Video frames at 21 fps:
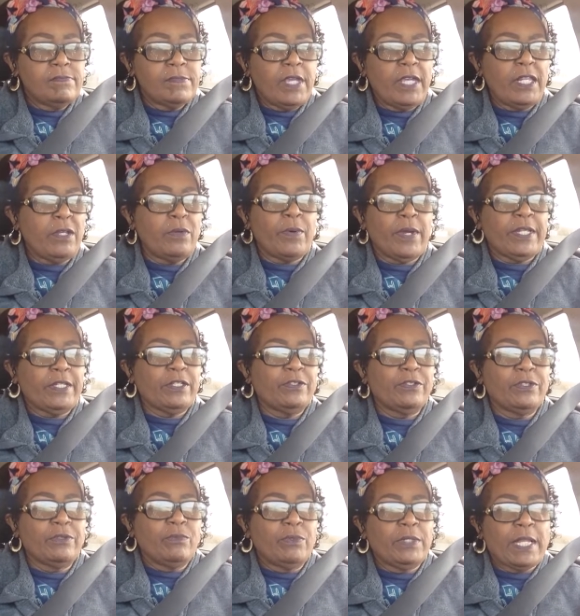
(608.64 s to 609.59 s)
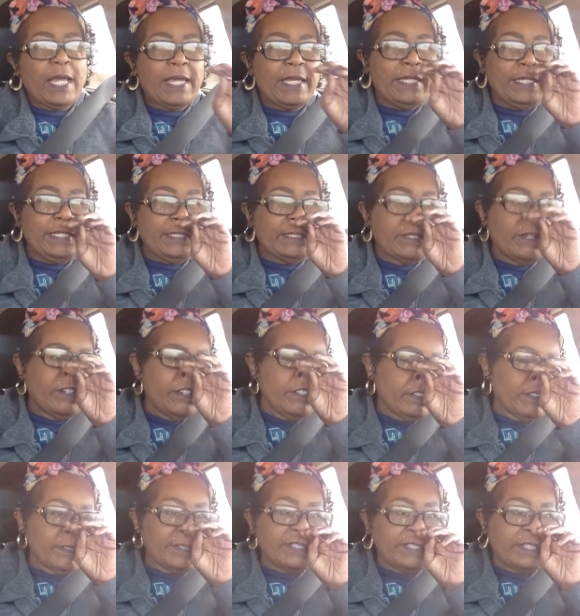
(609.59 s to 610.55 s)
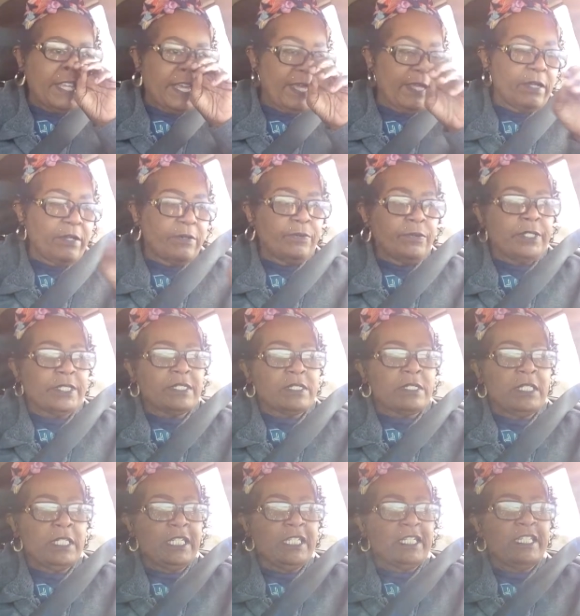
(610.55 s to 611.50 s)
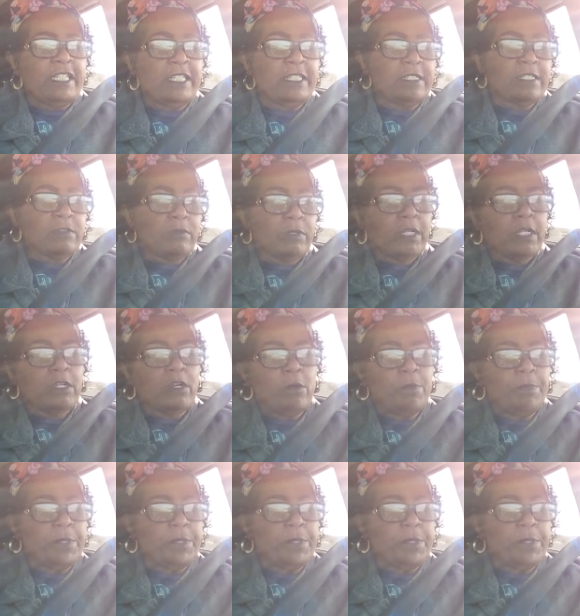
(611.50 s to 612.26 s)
anyway, when I eat the, the day with Liz, when I go